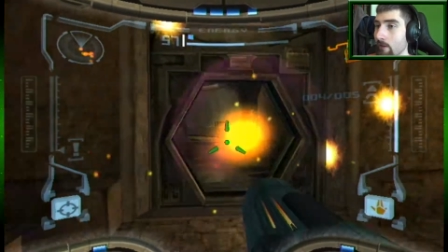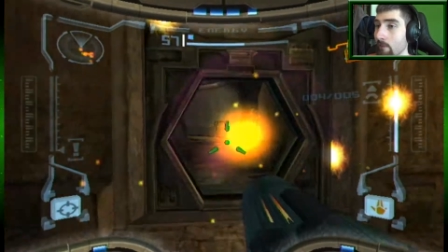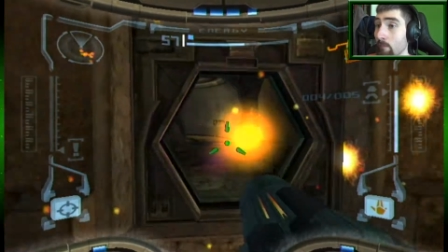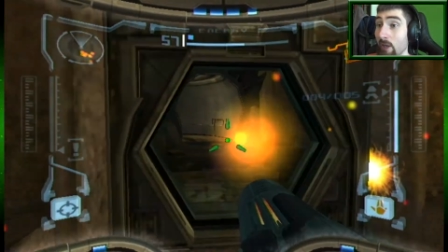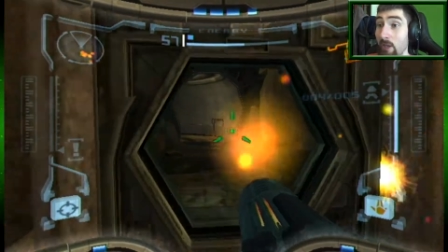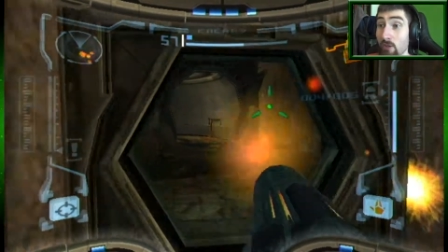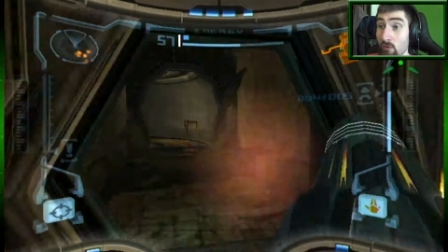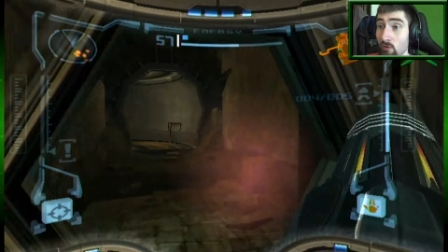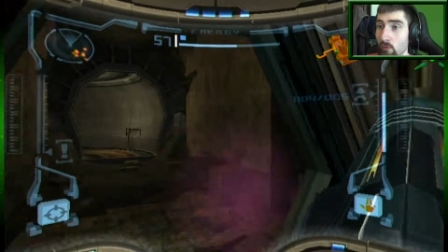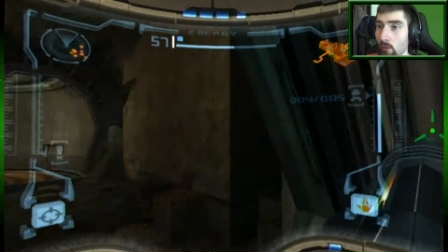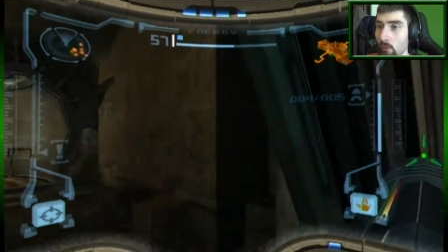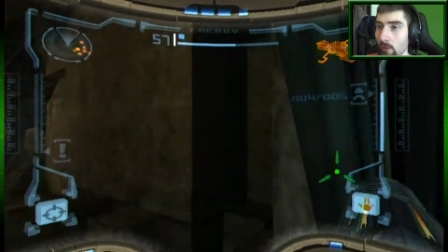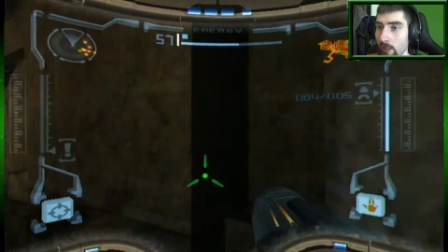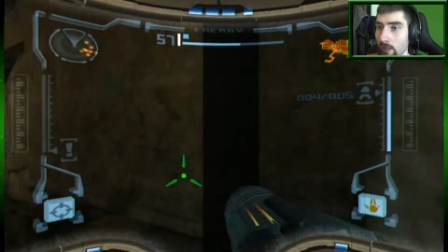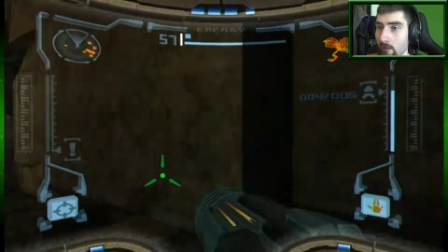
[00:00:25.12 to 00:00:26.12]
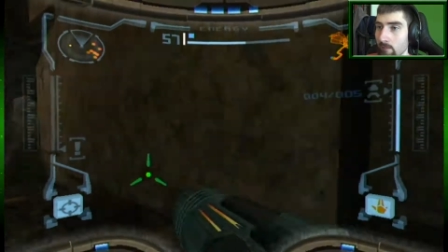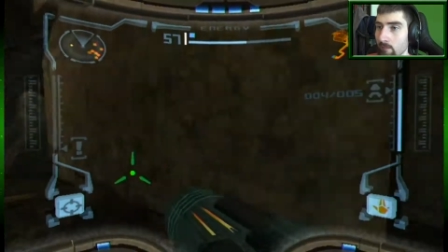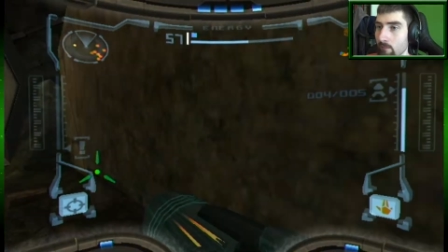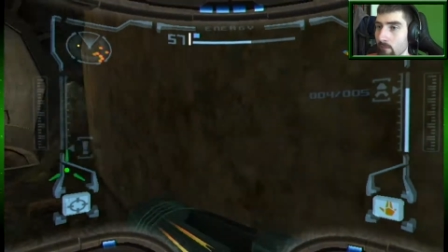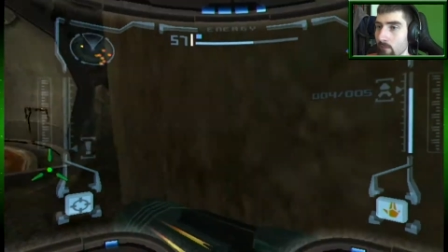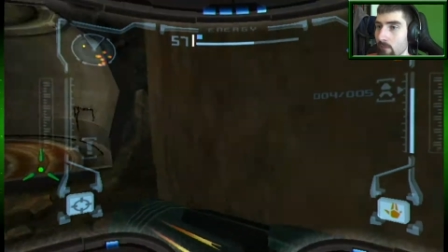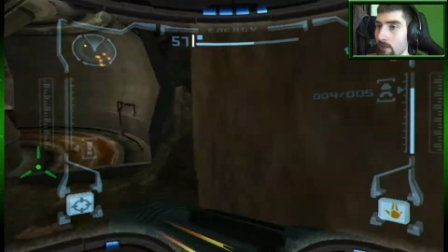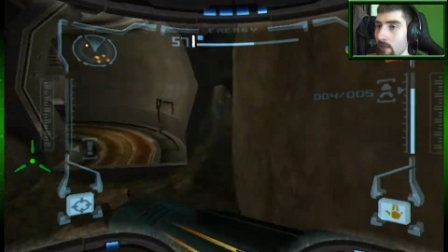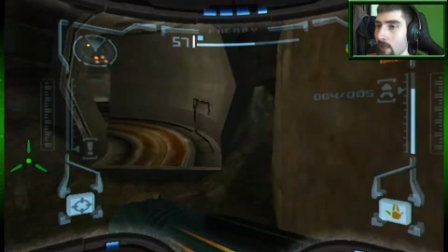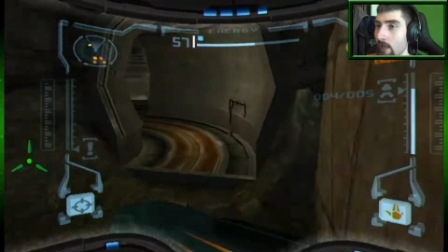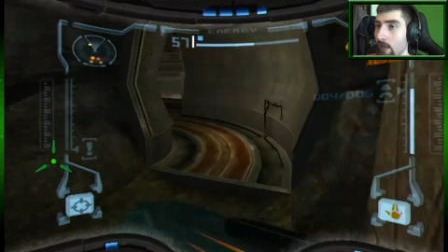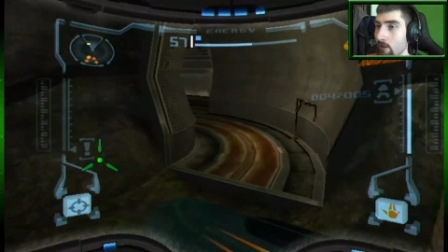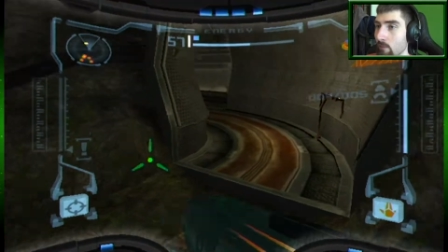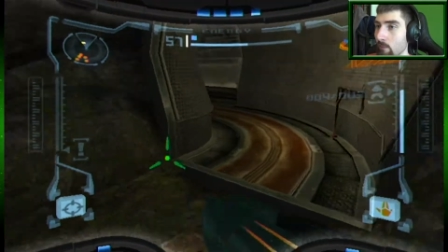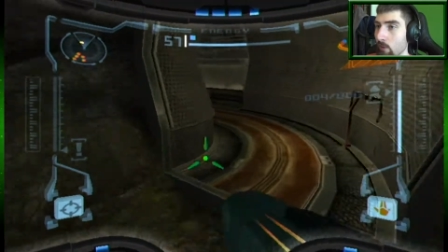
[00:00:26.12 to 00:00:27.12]
By just rolling,
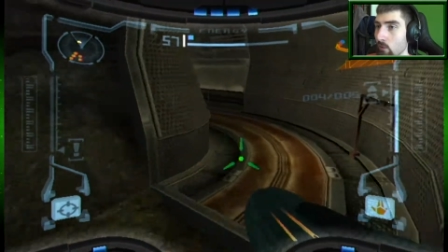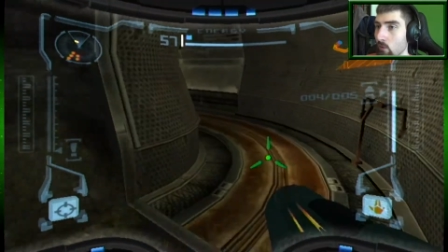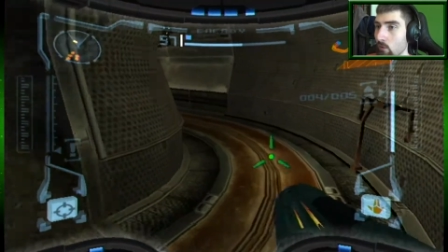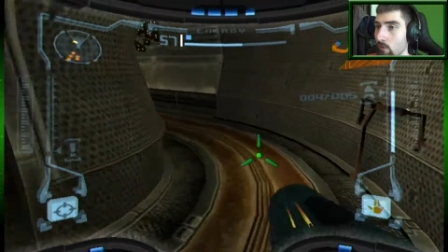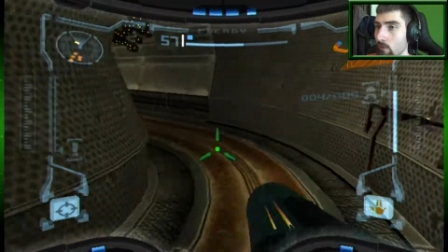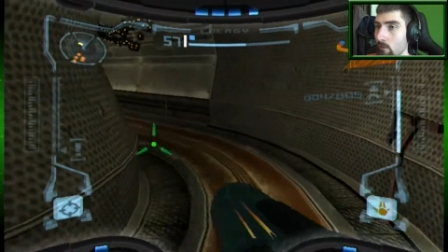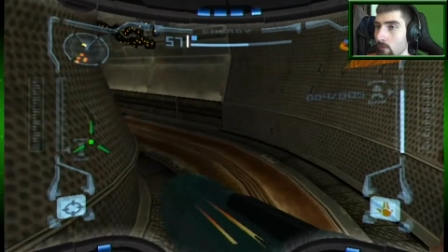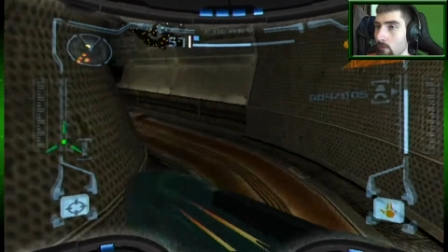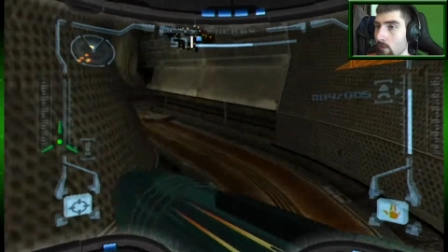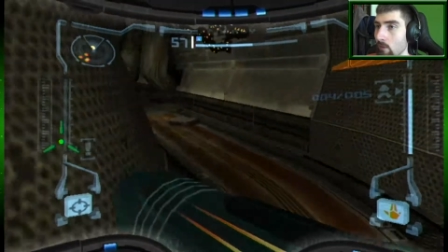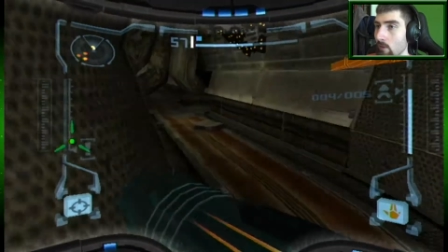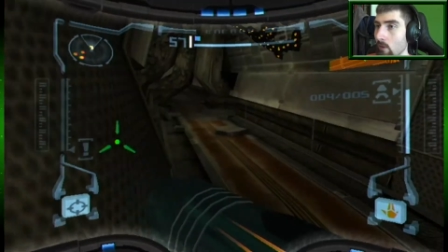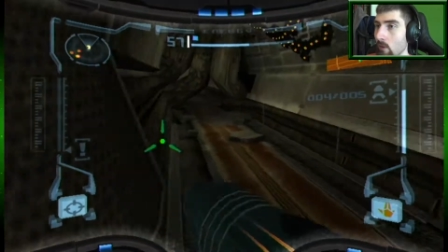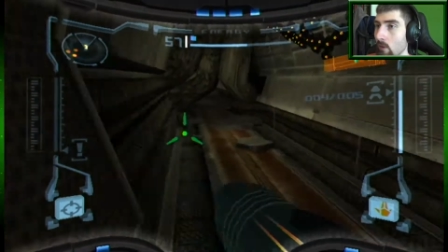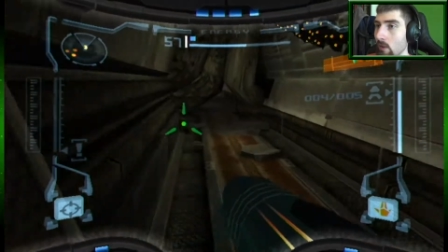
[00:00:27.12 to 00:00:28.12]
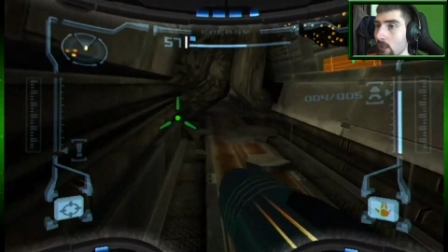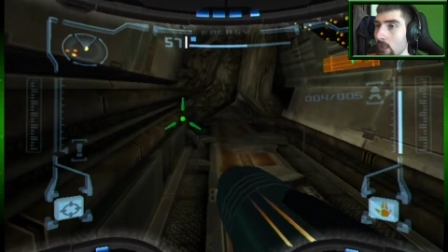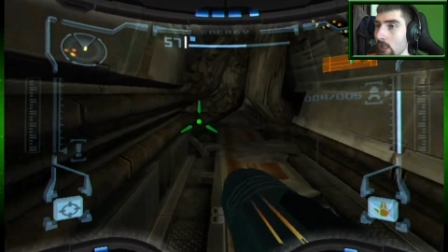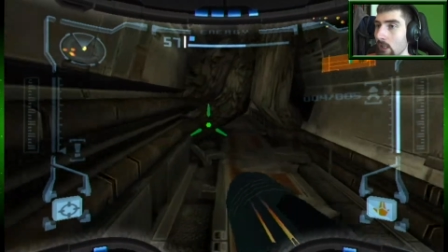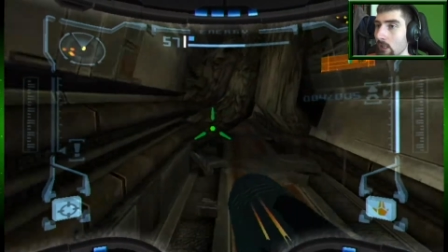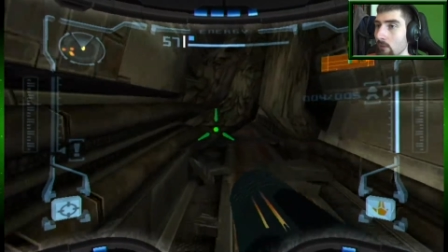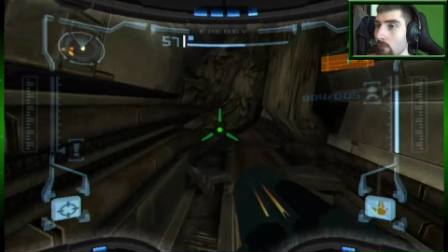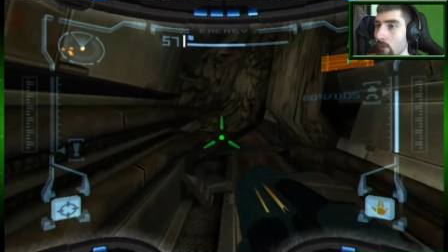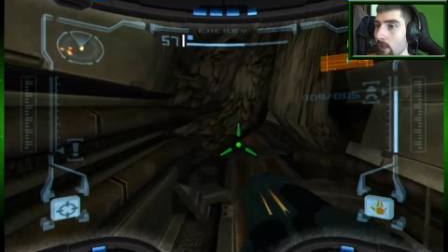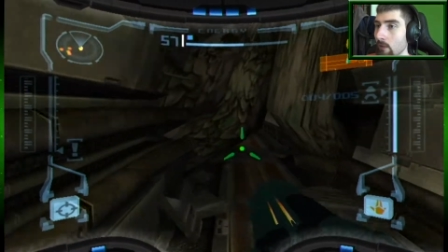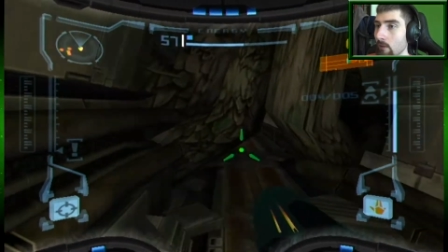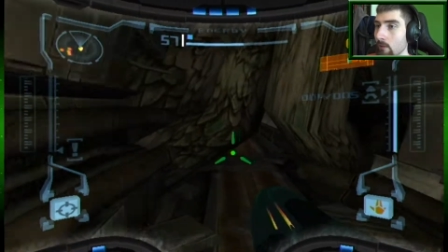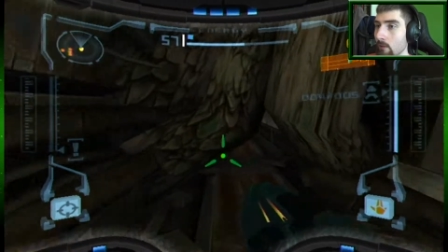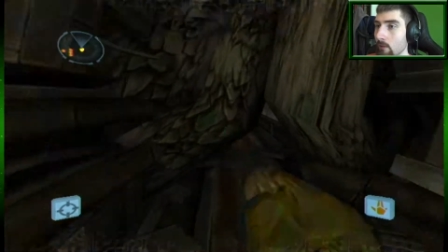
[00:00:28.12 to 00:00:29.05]
I suppose. Hey, run.